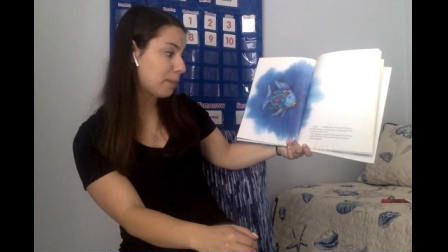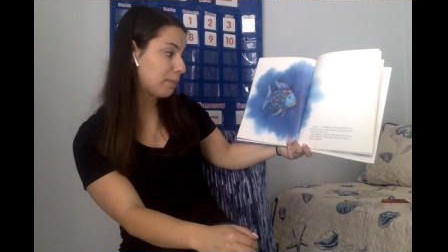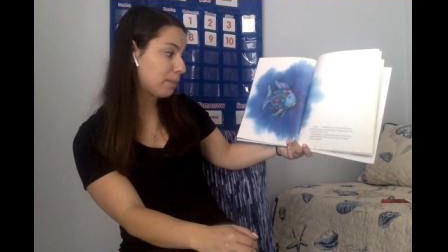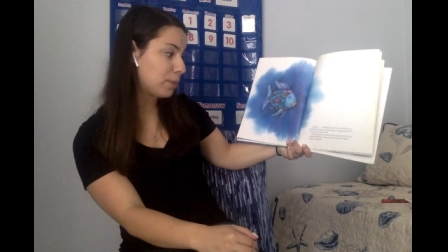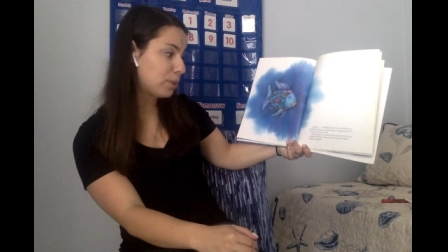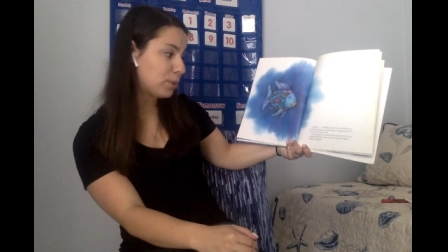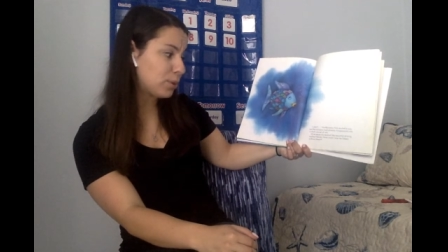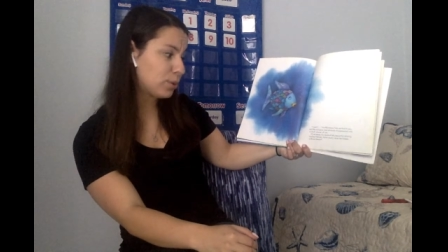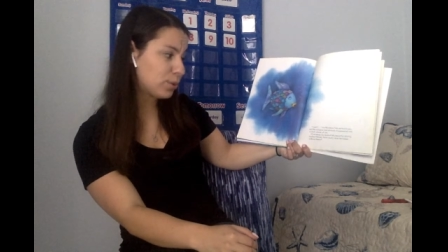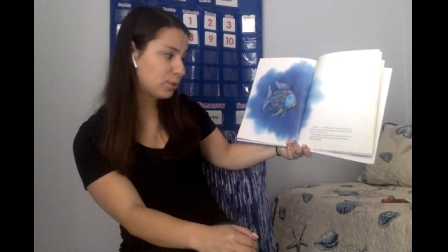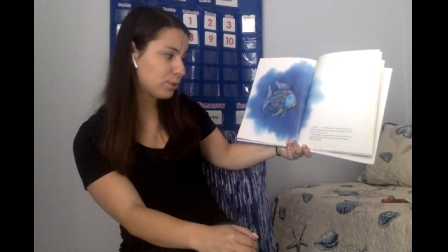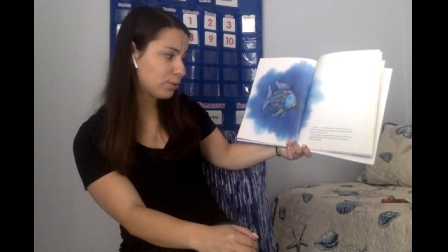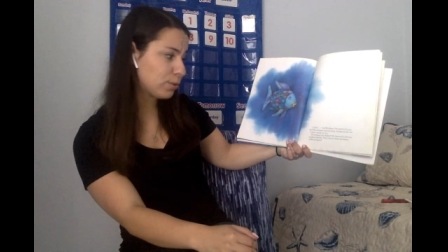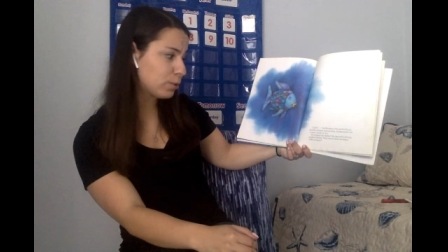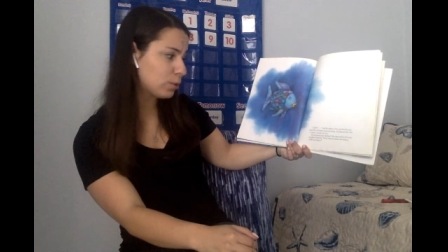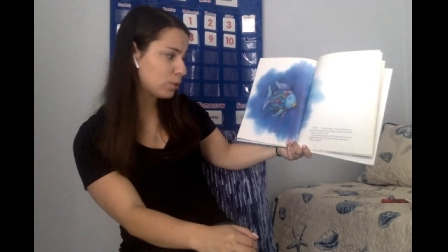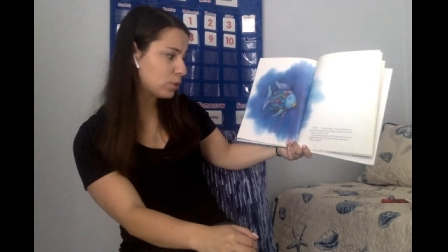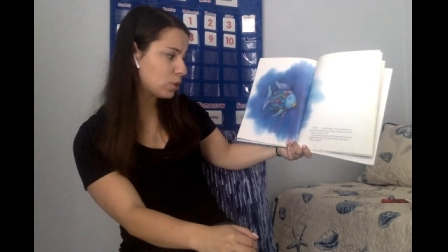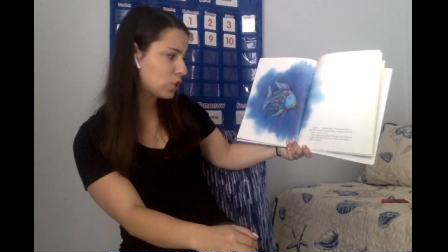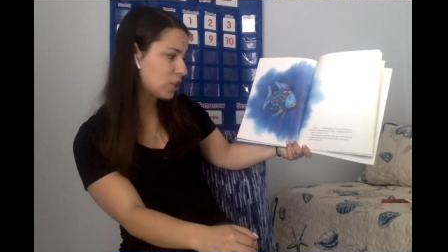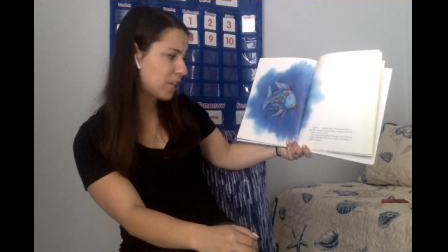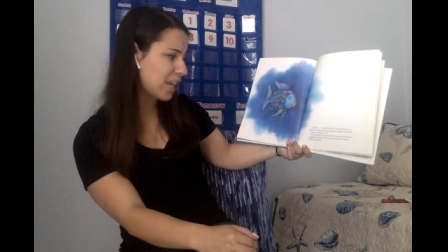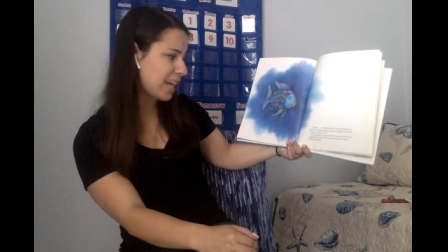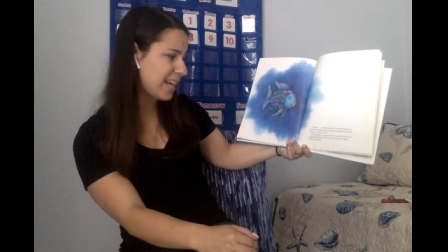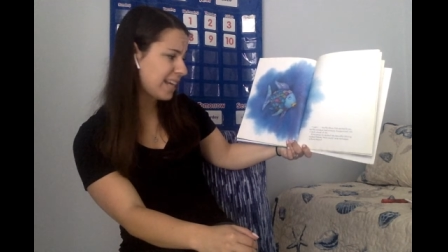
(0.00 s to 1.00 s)
beautiful
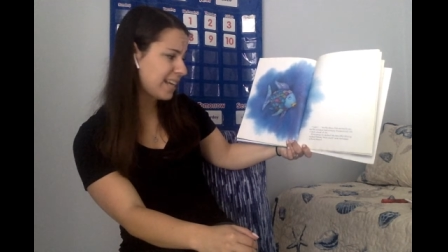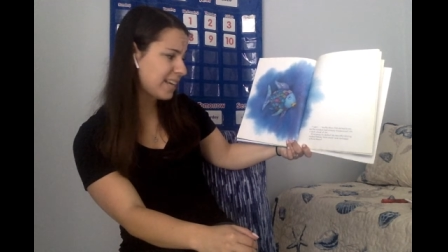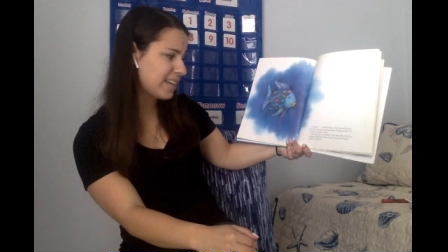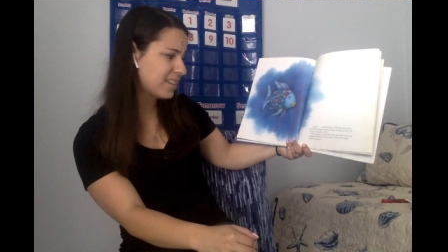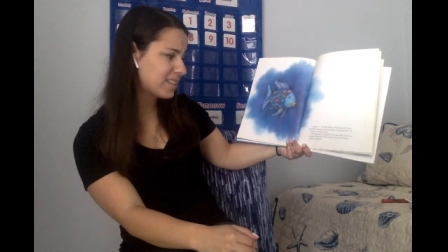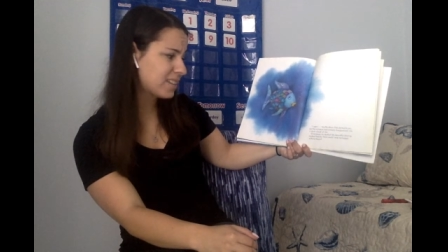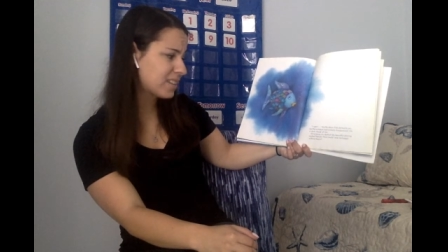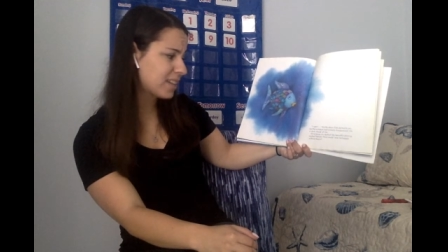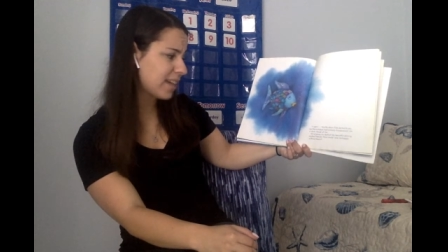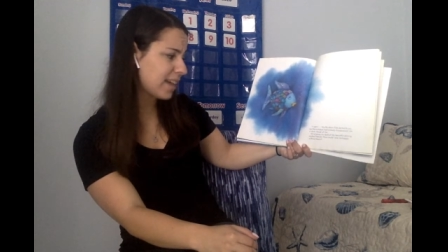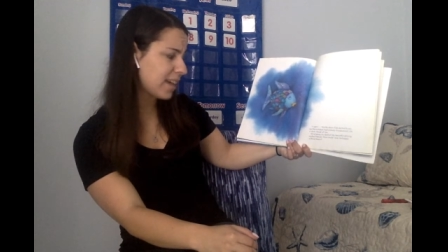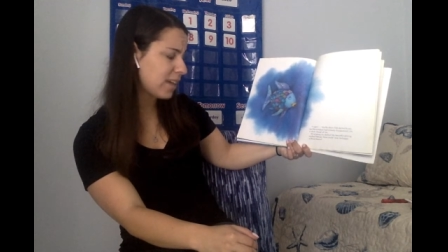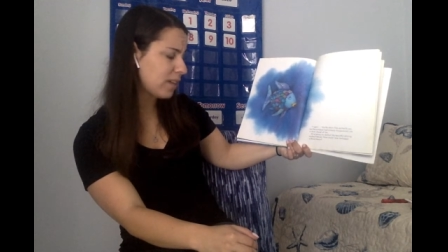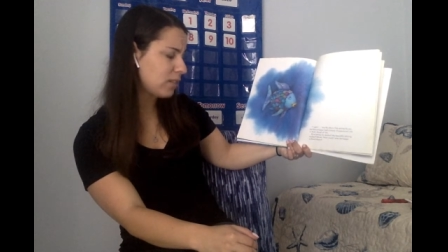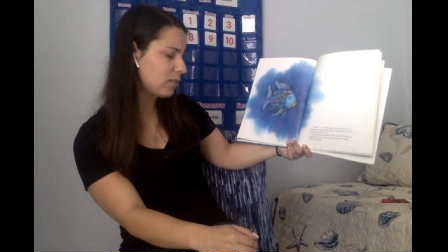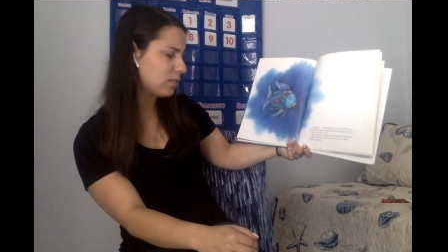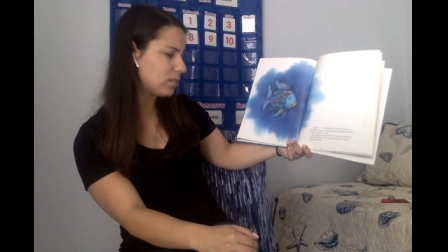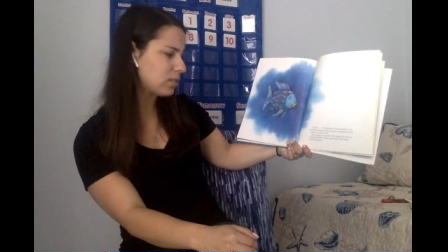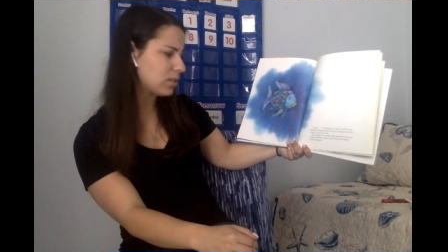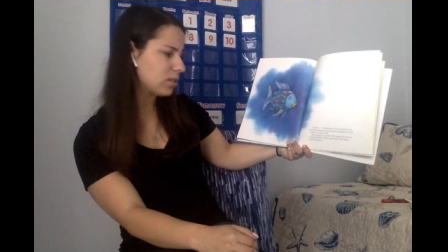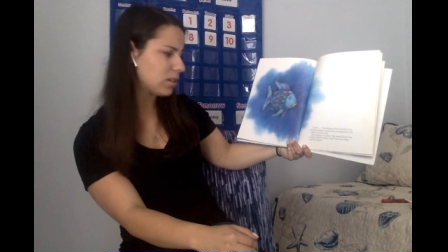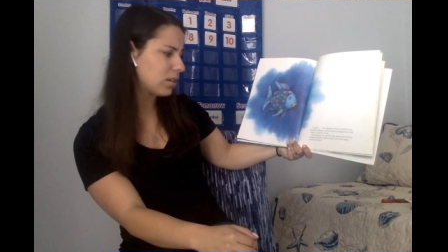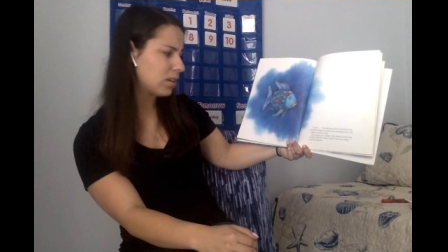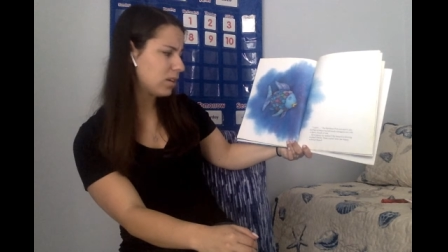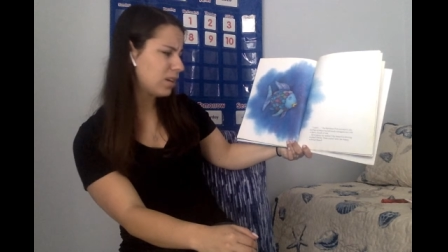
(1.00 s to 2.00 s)
shining scales?